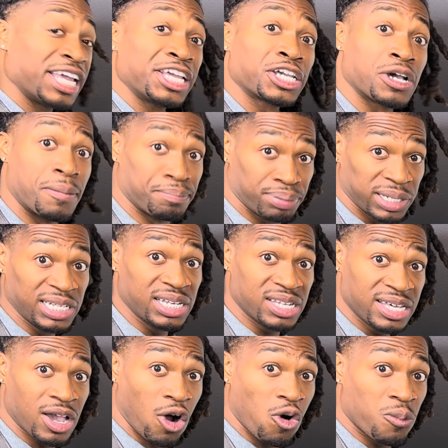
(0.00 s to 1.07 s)

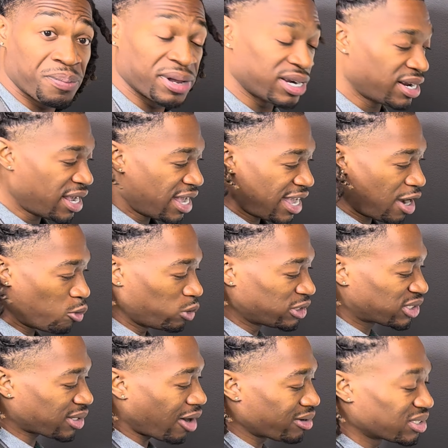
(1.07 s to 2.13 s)
completely open and we
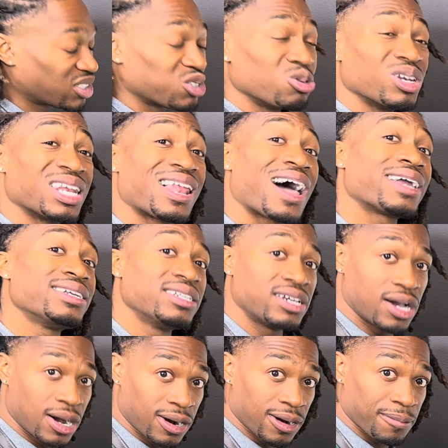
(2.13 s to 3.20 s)
started to lighten
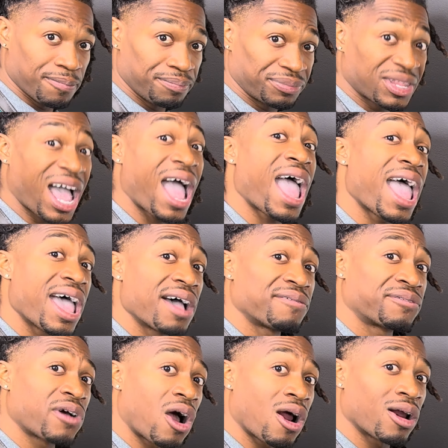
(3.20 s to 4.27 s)
up the
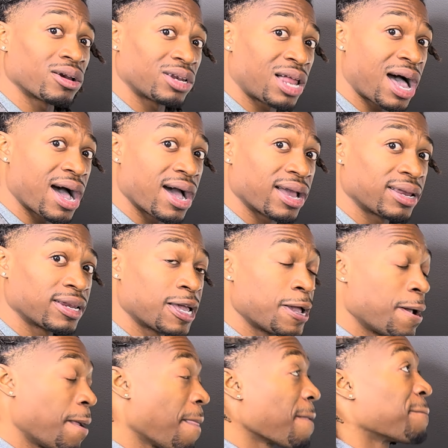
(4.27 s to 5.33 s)
half guard line.
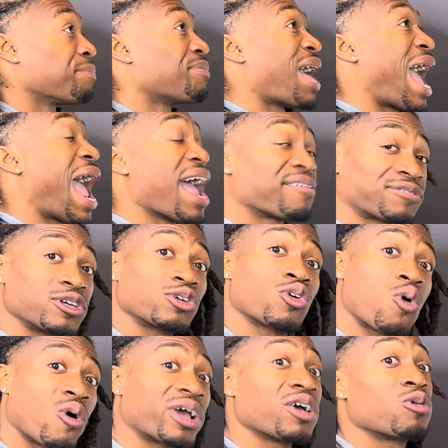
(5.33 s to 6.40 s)
After
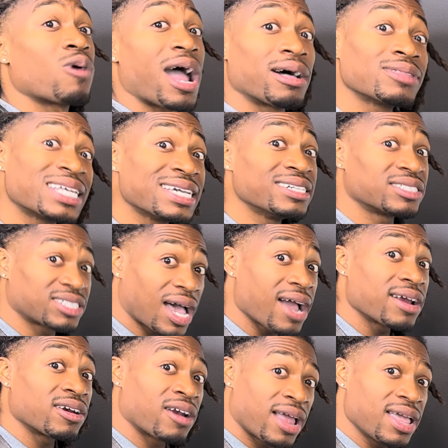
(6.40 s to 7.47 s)
going around the
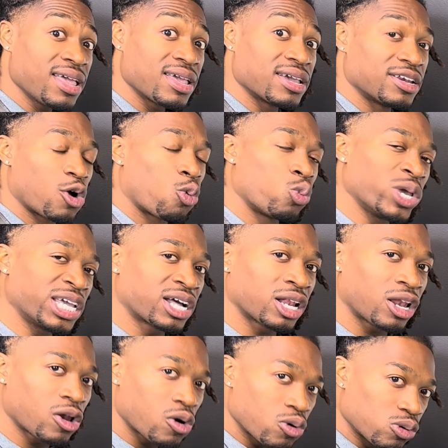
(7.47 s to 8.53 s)
entire head, we
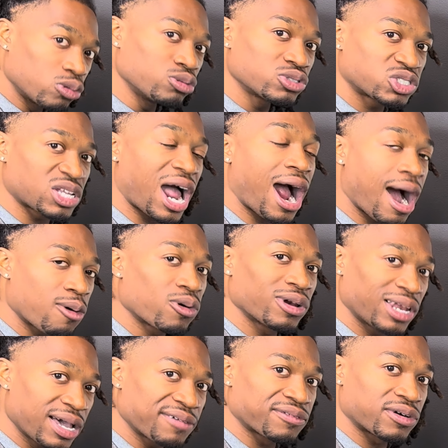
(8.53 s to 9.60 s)
closed our
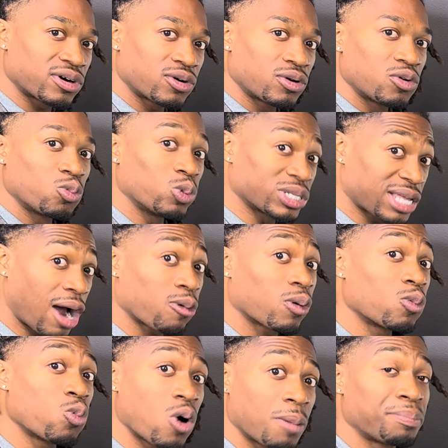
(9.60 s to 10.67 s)
lever with our
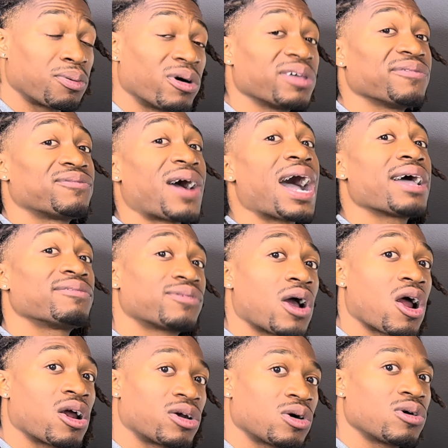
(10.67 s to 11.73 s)
1.5
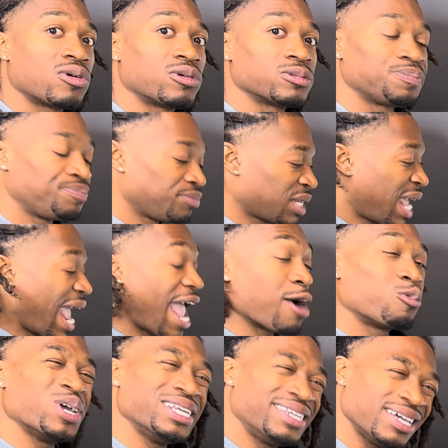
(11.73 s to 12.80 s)
guard on, and
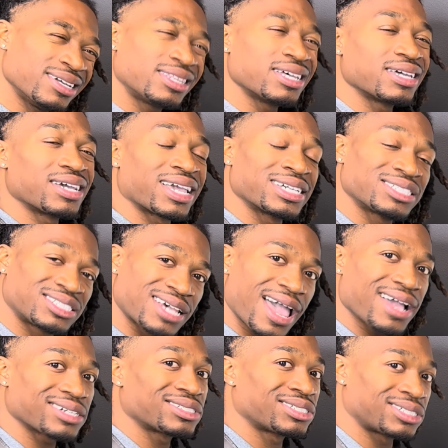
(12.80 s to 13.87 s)
we did the
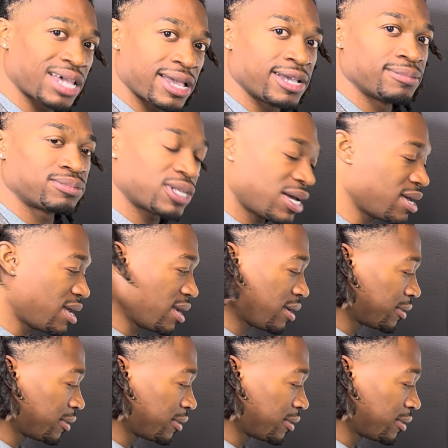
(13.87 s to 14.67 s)
exact same thing.